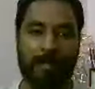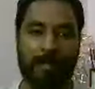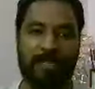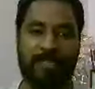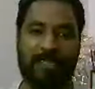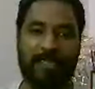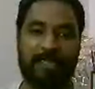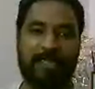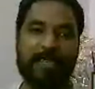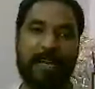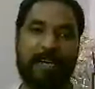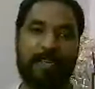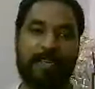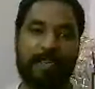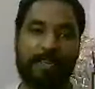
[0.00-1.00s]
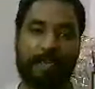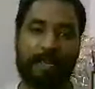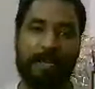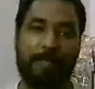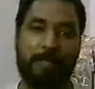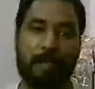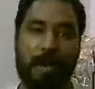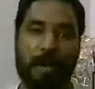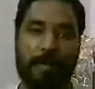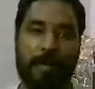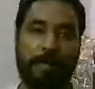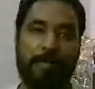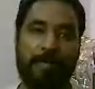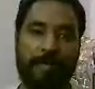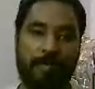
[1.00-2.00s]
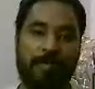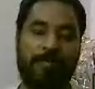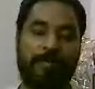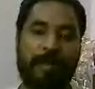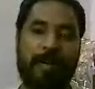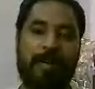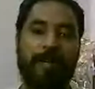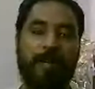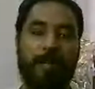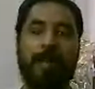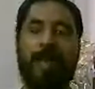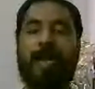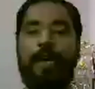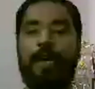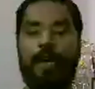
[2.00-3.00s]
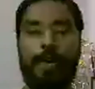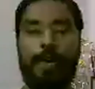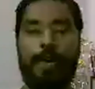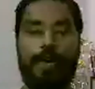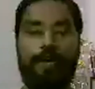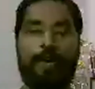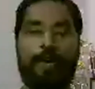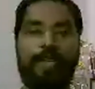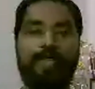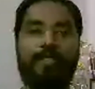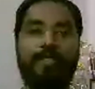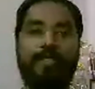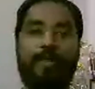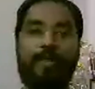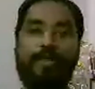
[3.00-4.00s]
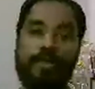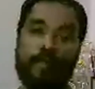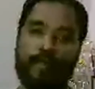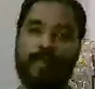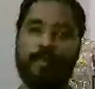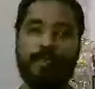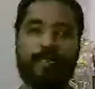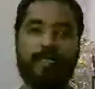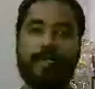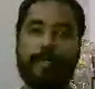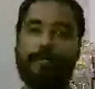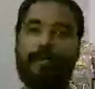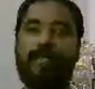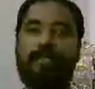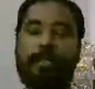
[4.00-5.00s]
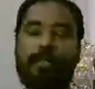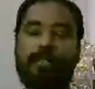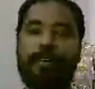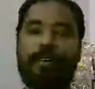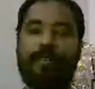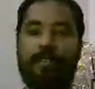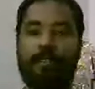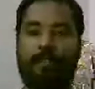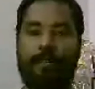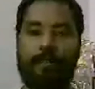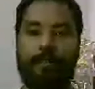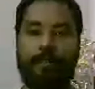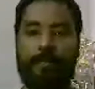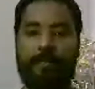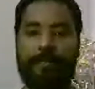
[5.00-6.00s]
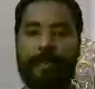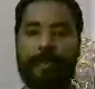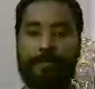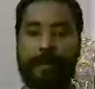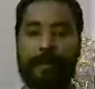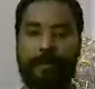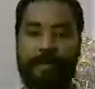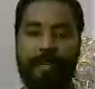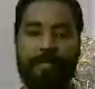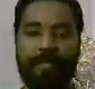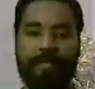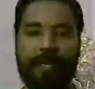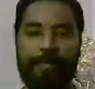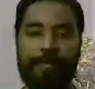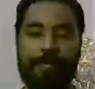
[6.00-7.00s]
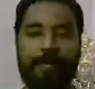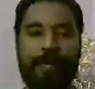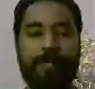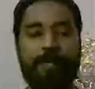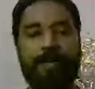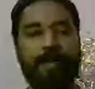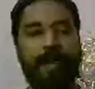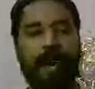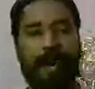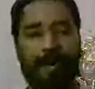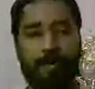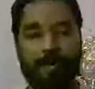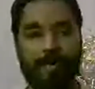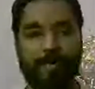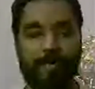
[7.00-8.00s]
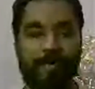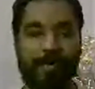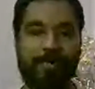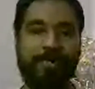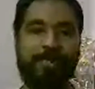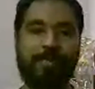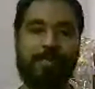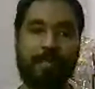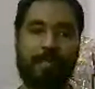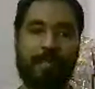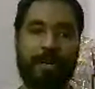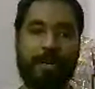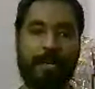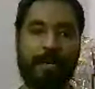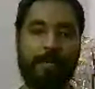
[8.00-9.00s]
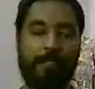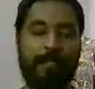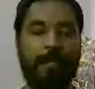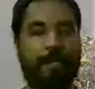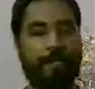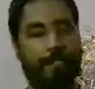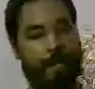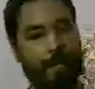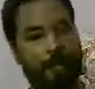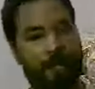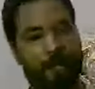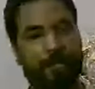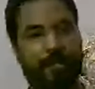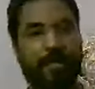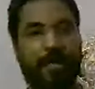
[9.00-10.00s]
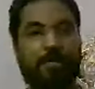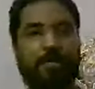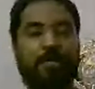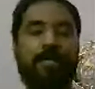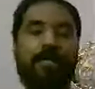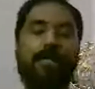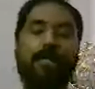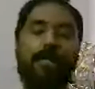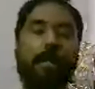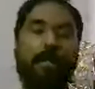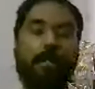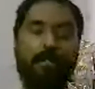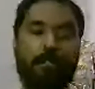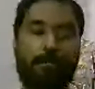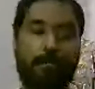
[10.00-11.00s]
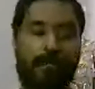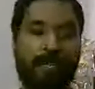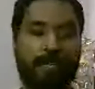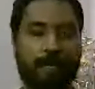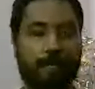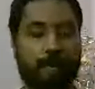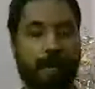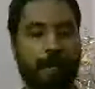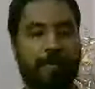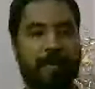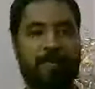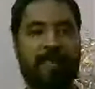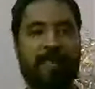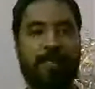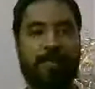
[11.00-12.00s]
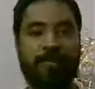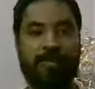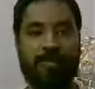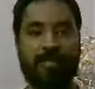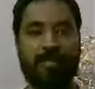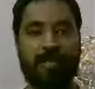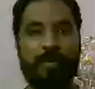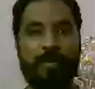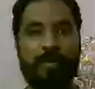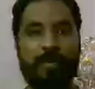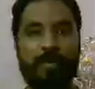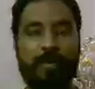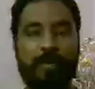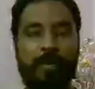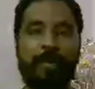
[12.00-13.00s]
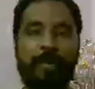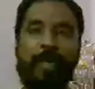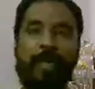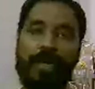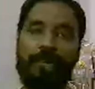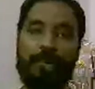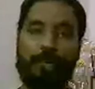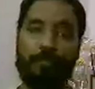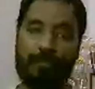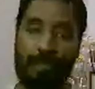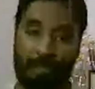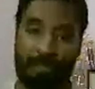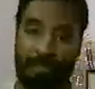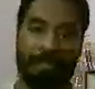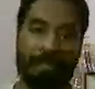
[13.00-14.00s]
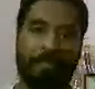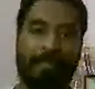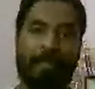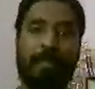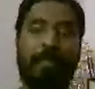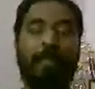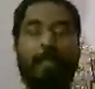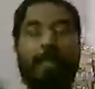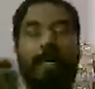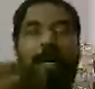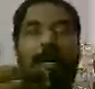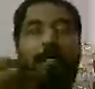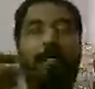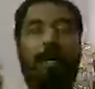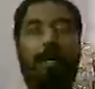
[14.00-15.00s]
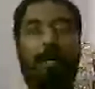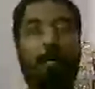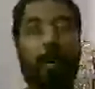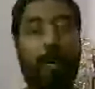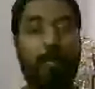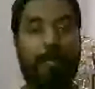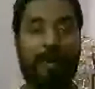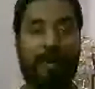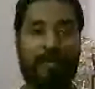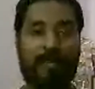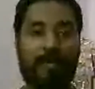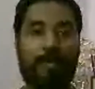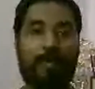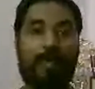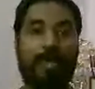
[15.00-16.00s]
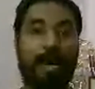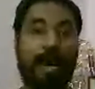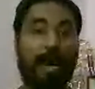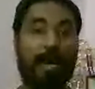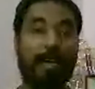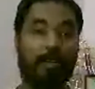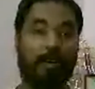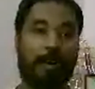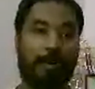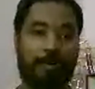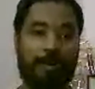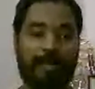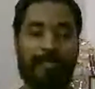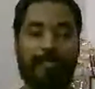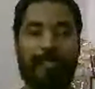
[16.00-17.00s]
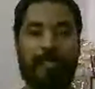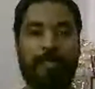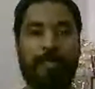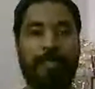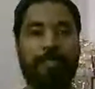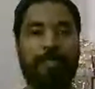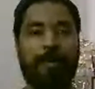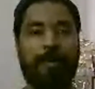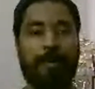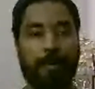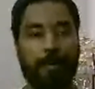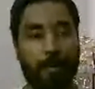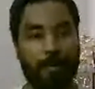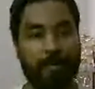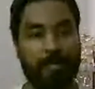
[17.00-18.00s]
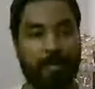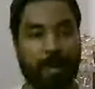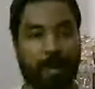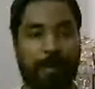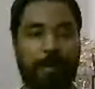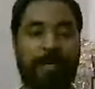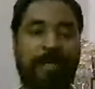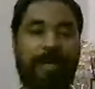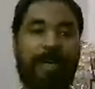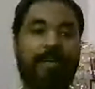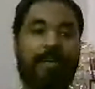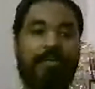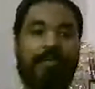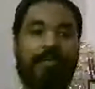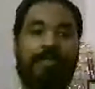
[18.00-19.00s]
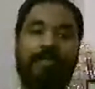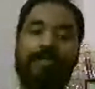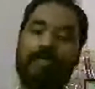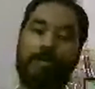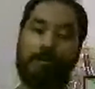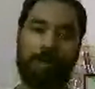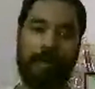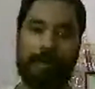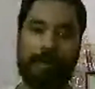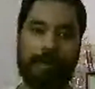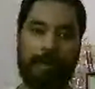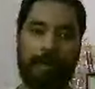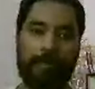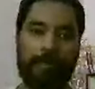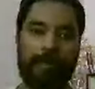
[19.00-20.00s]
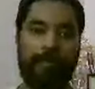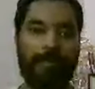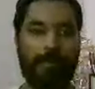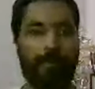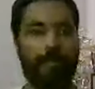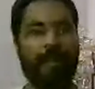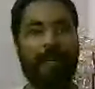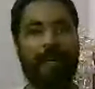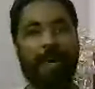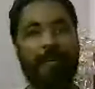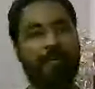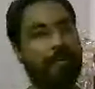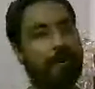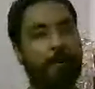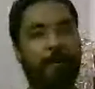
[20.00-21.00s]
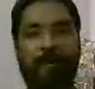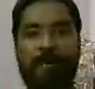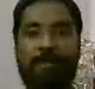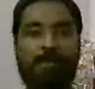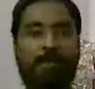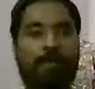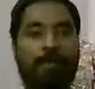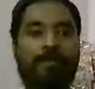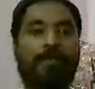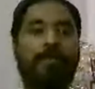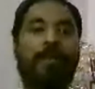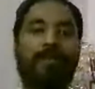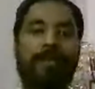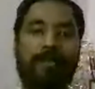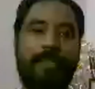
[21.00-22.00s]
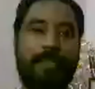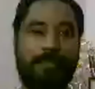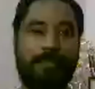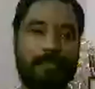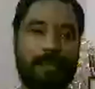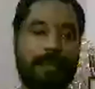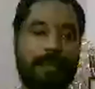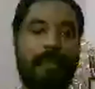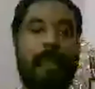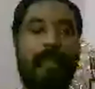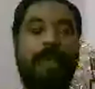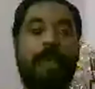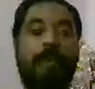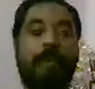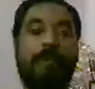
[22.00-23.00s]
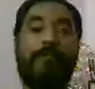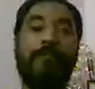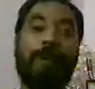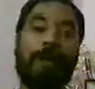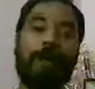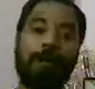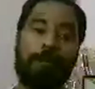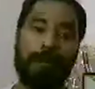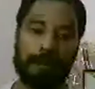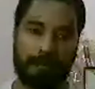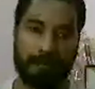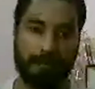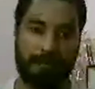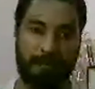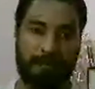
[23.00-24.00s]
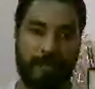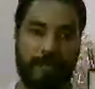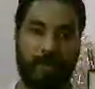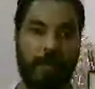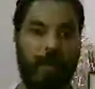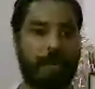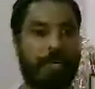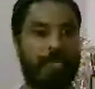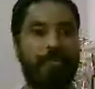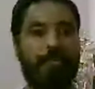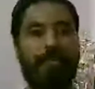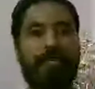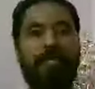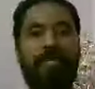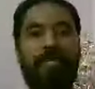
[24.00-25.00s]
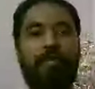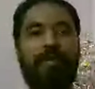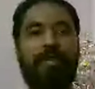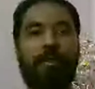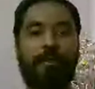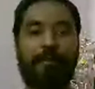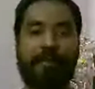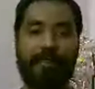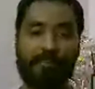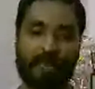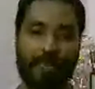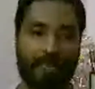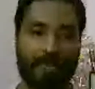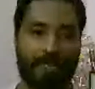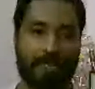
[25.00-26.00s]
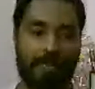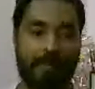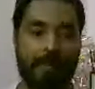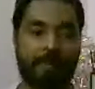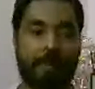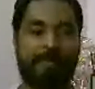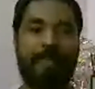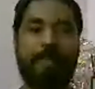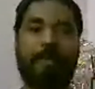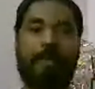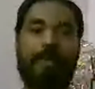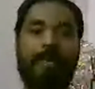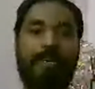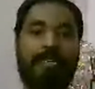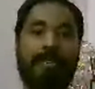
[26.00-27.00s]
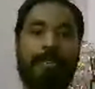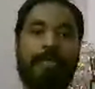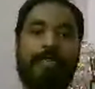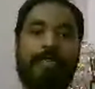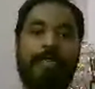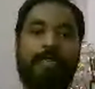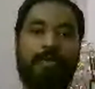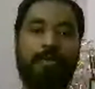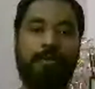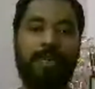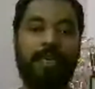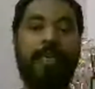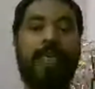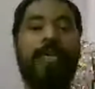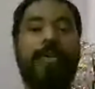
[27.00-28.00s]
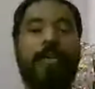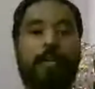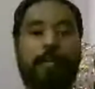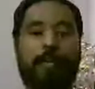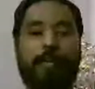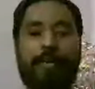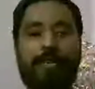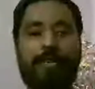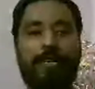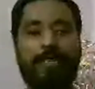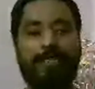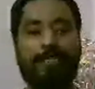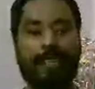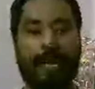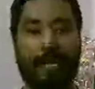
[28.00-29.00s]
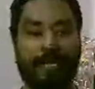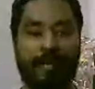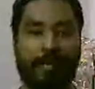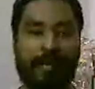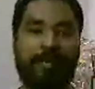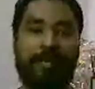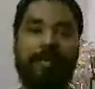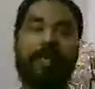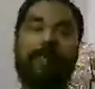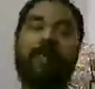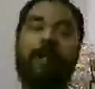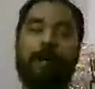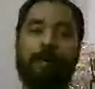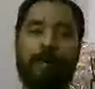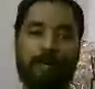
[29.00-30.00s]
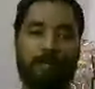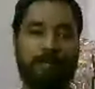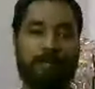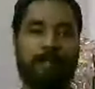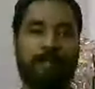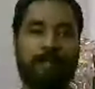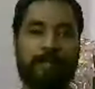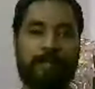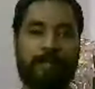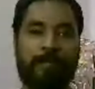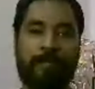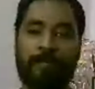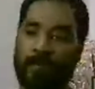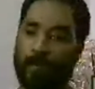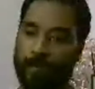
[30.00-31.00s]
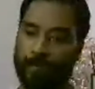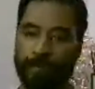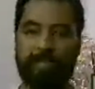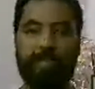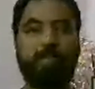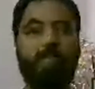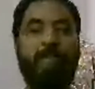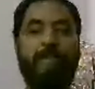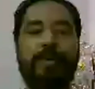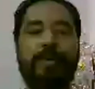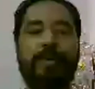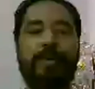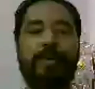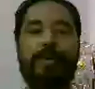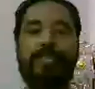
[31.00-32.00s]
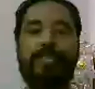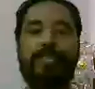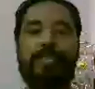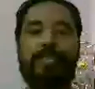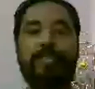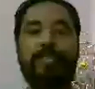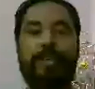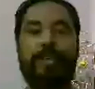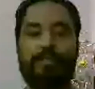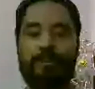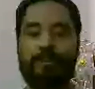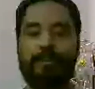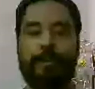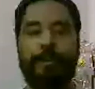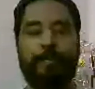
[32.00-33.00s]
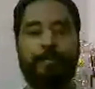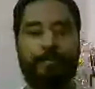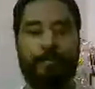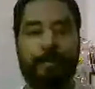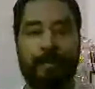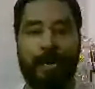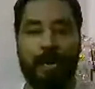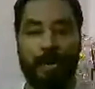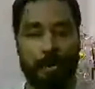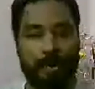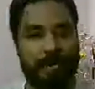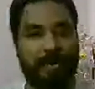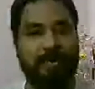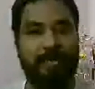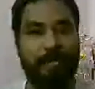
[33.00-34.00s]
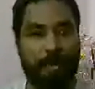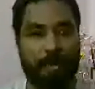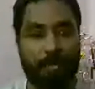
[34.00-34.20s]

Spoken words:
It's just that the three mock papers you find online is just a pinch of everything. That from each chapter, how the easy questions look like, from each chapter, how the medium complexity questions look like, and from each chapter, how a complex or high complex or most complicated questions look like. So you can have combination of these three in your final paper. Do not expect it to be completely easy. Do not expect it to be completely scenario driven or complex. So it will be mixture of everything. I hope that's